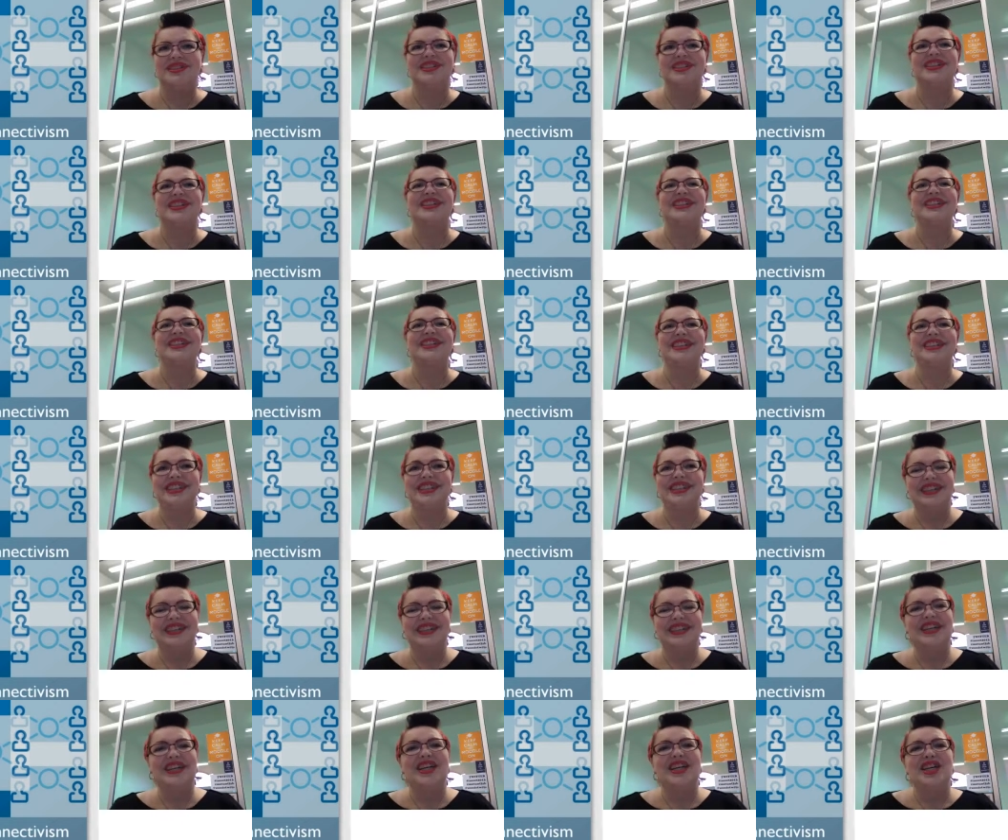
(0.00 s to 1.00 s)
It
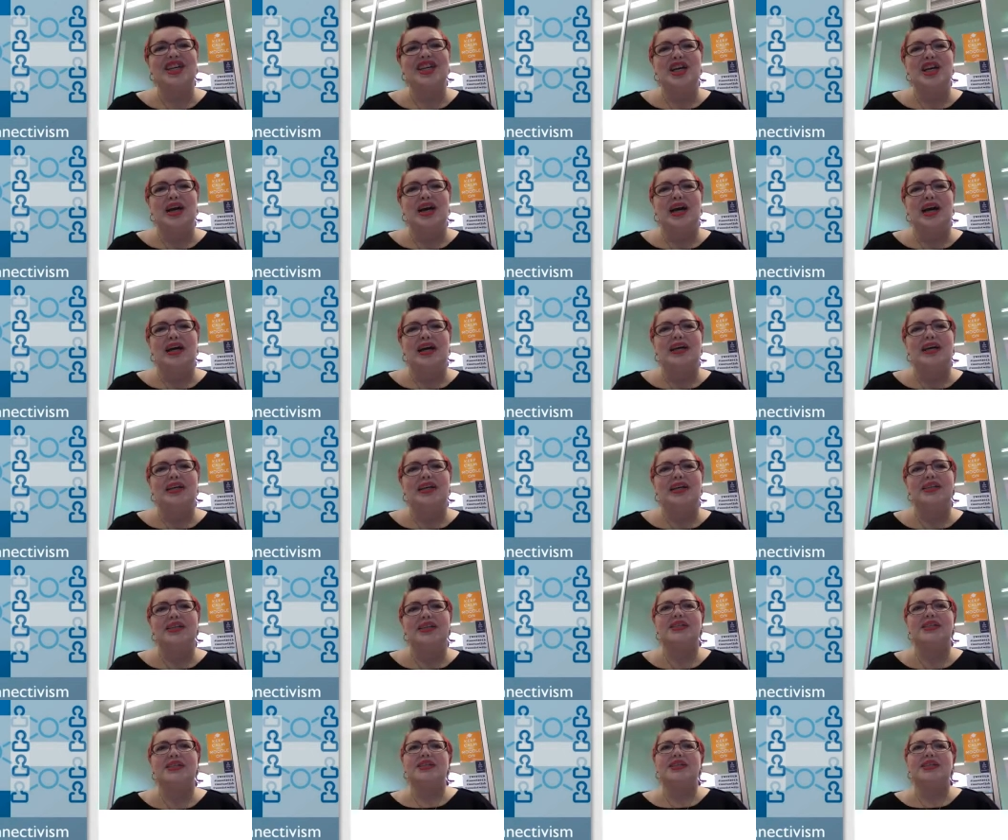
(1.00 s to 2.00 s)
can be seen
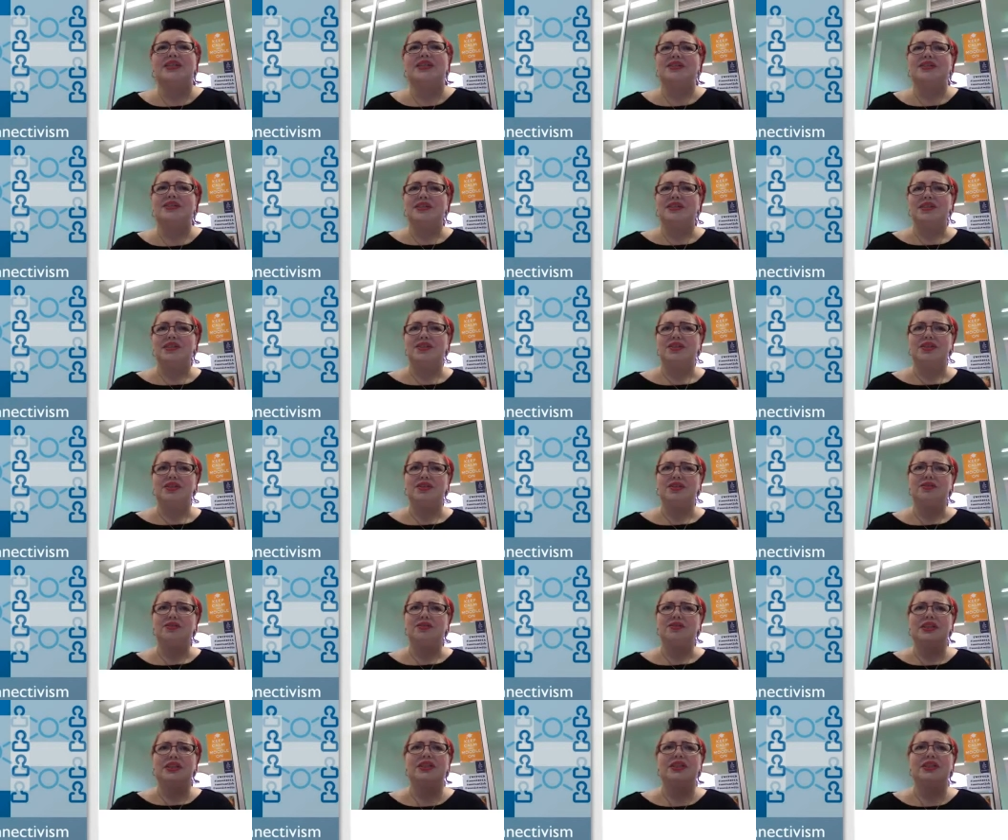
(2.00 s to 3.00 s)
as
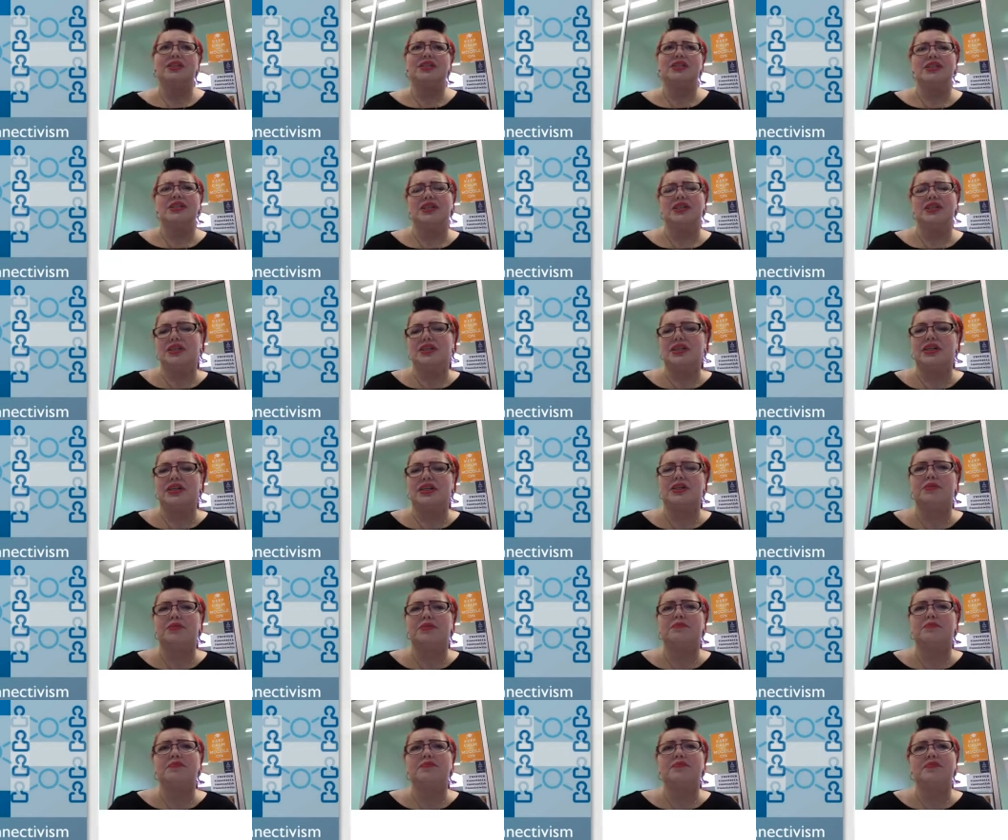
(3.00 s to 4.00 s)
ineffective. It can be seen
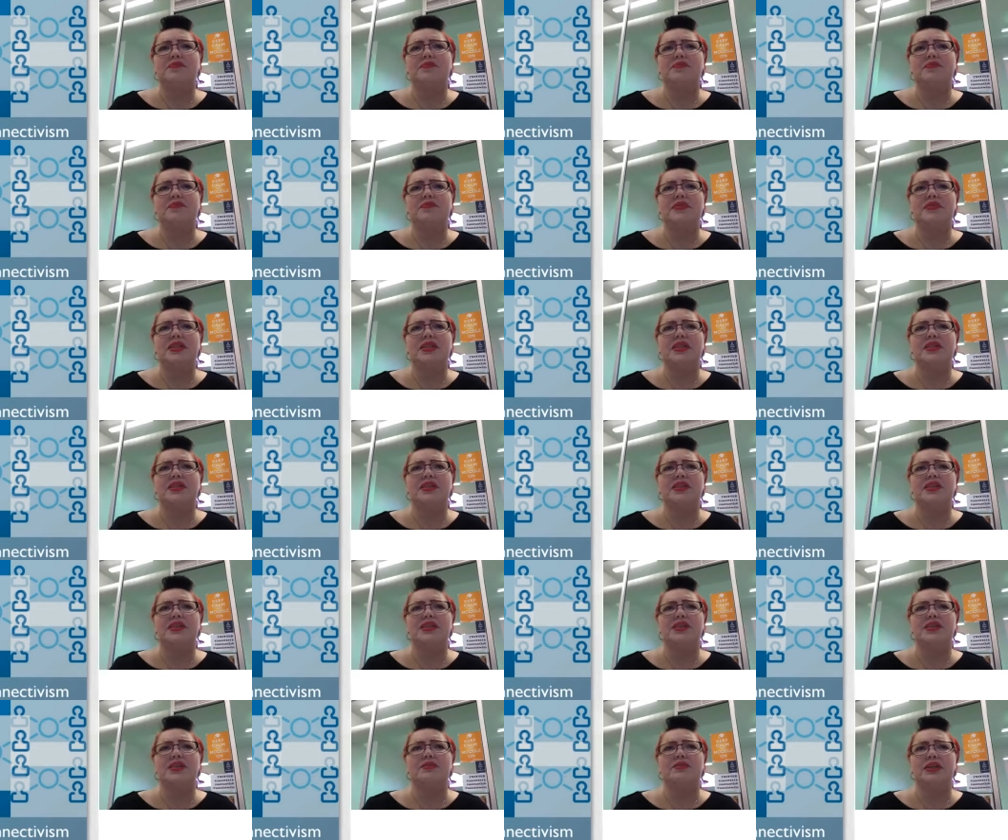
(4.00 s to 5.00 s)
as inefficient.
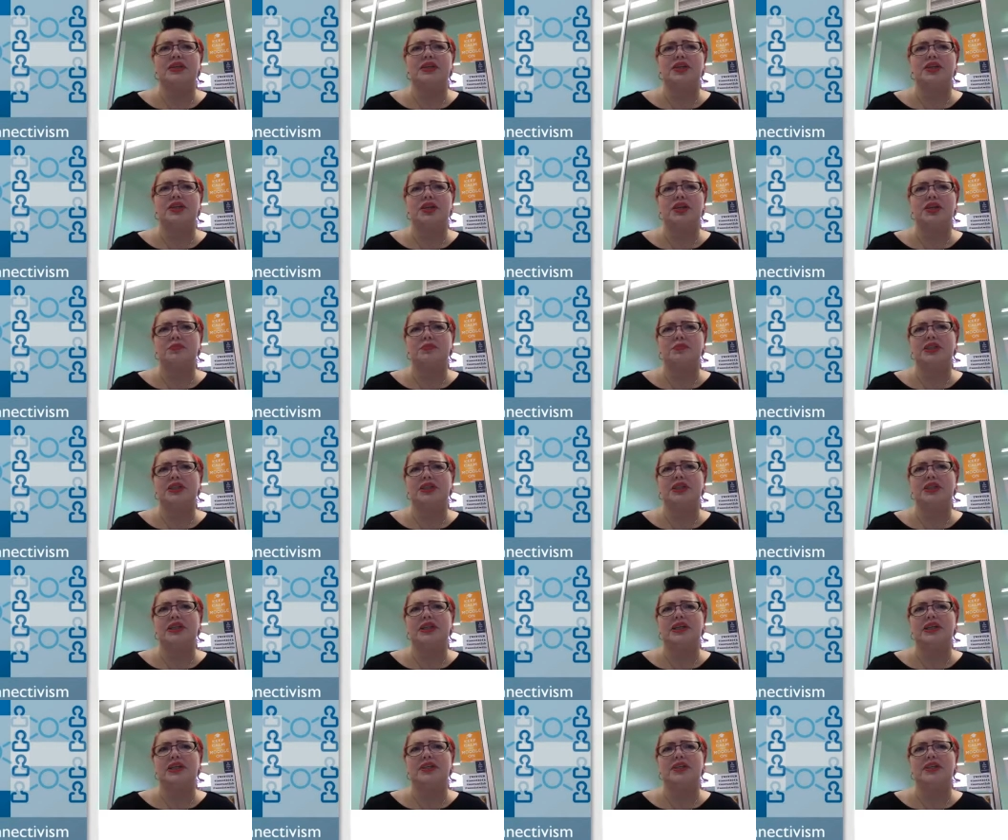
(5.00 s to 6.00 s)

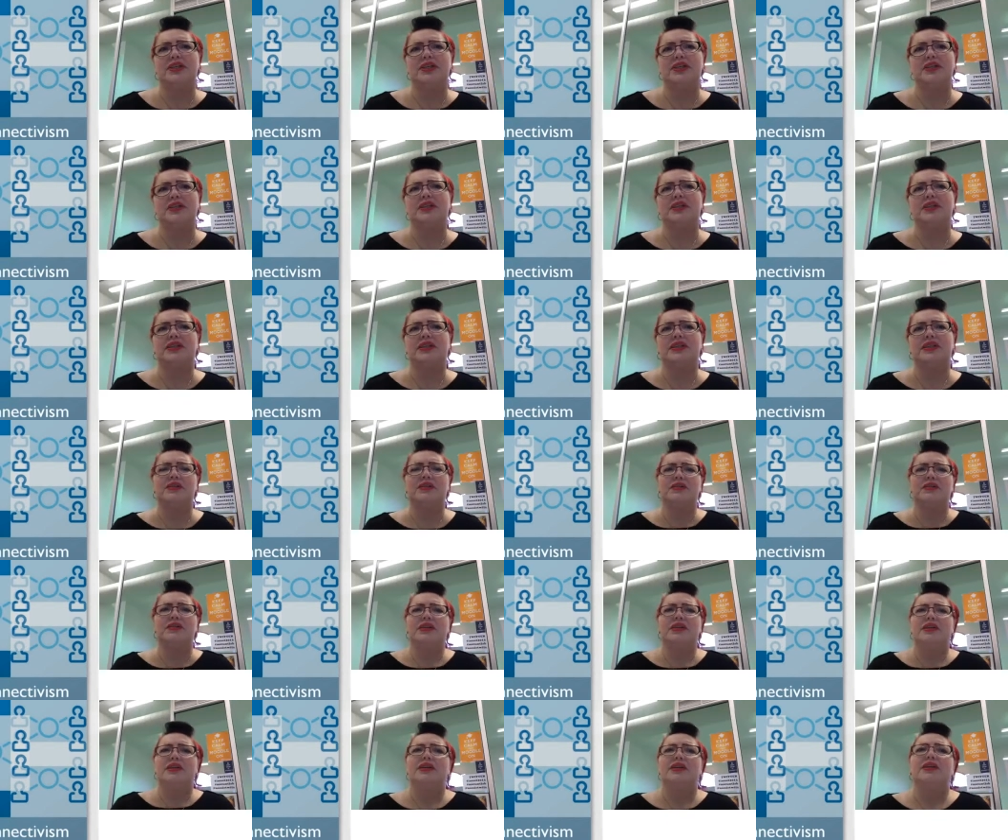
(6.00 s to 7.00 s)
The
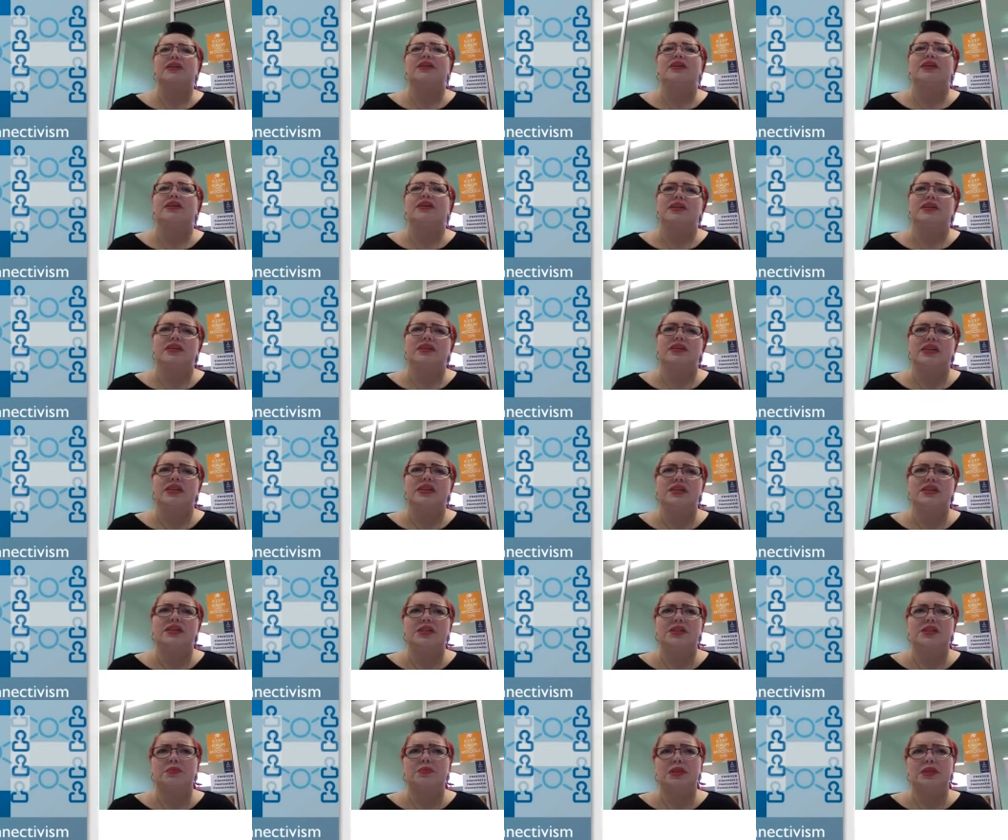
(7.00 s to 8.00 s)

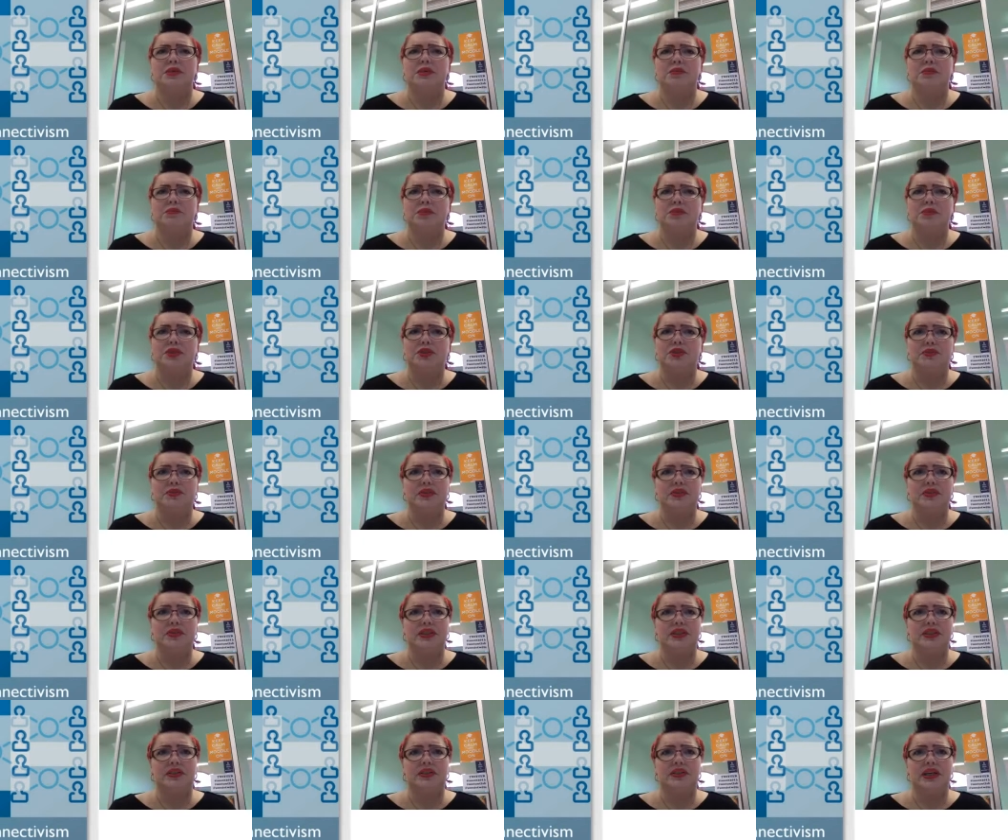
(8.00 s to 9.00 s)
engagement and
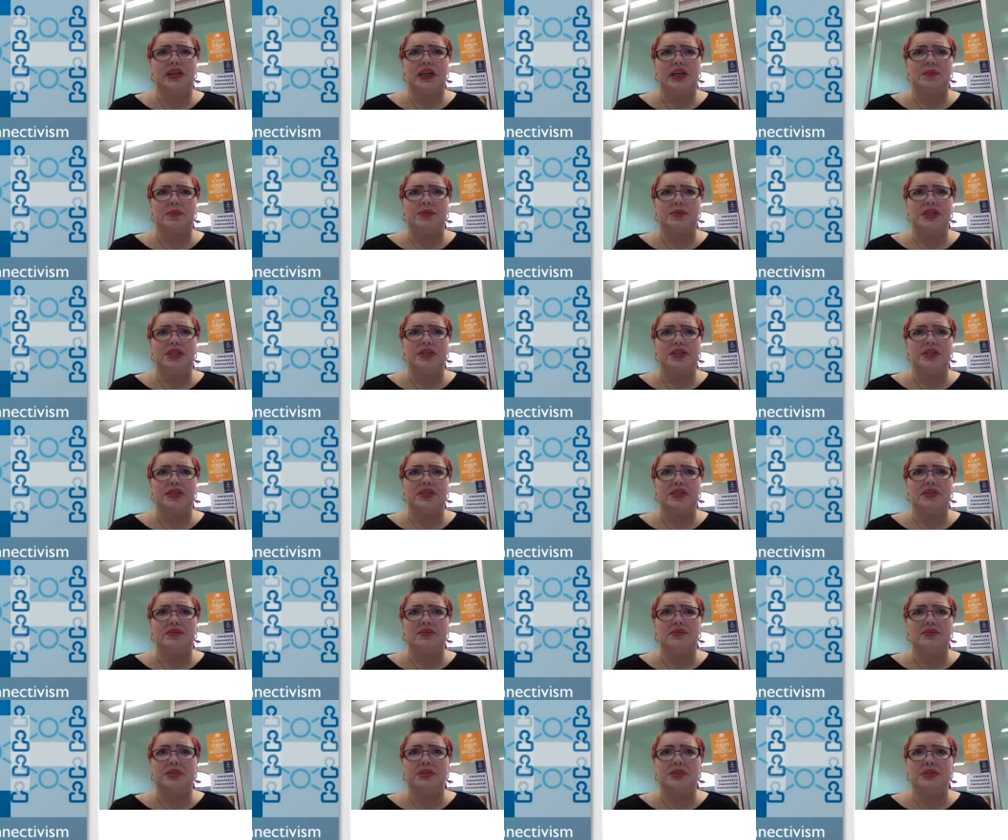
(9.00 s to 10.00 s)
participation
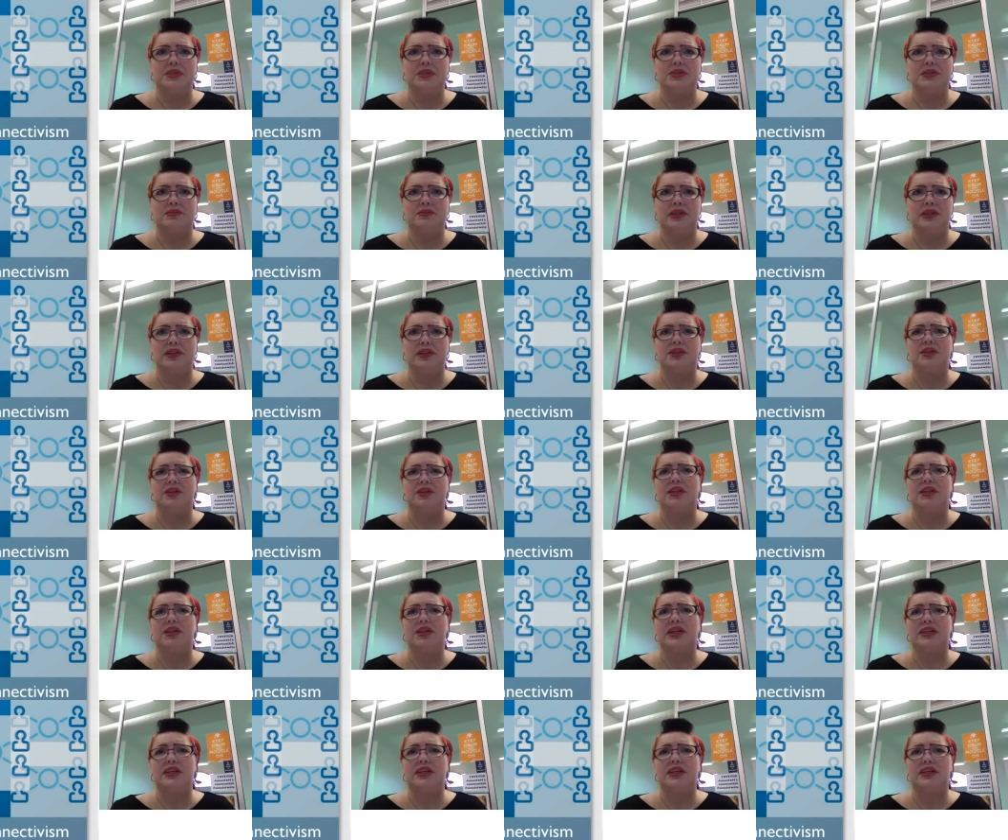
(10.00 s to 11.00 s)
rates aren't
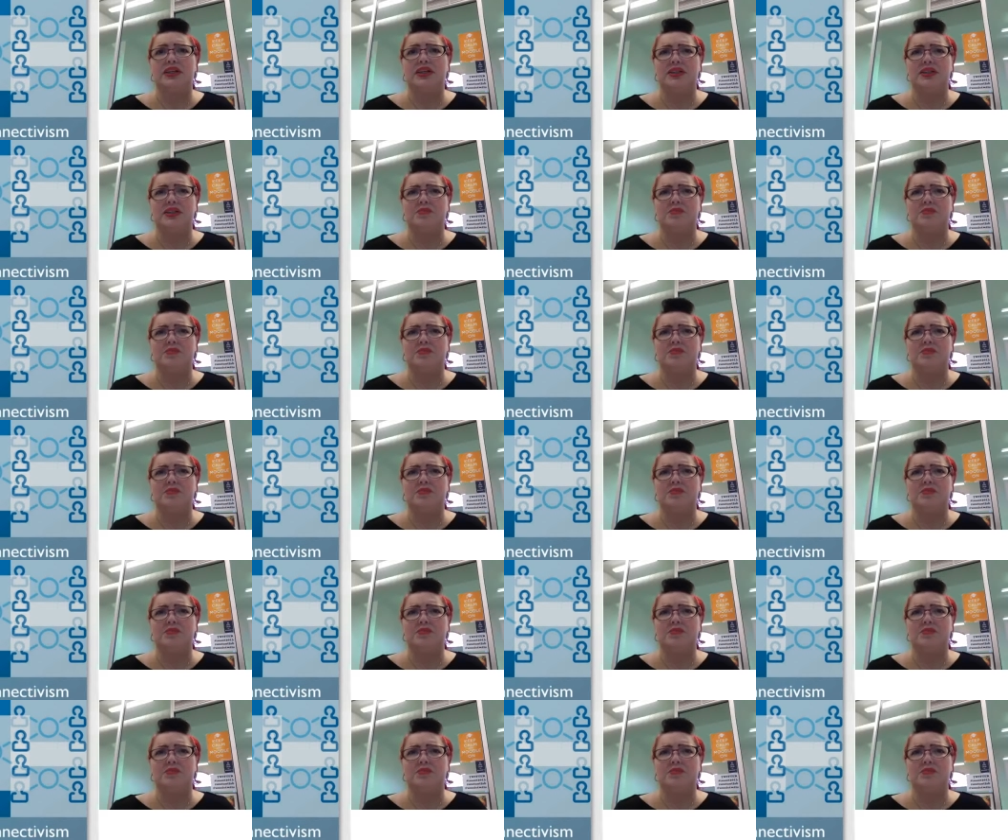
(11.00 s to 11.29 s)
fabulous yet.